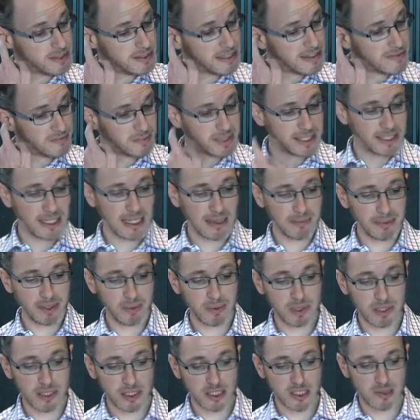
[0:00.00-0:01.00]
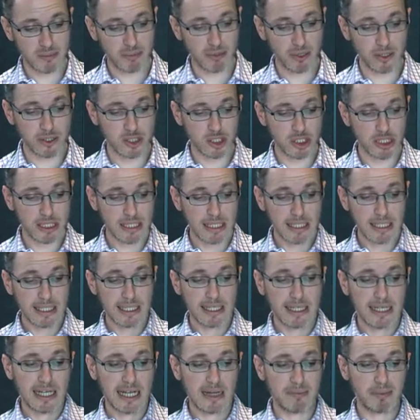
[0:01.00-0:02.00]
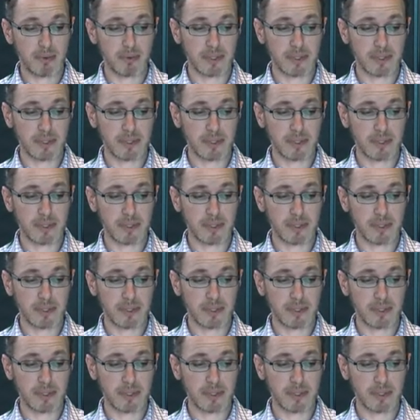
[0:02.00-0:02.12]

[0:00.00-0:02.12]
be, have been happy with this approach uh,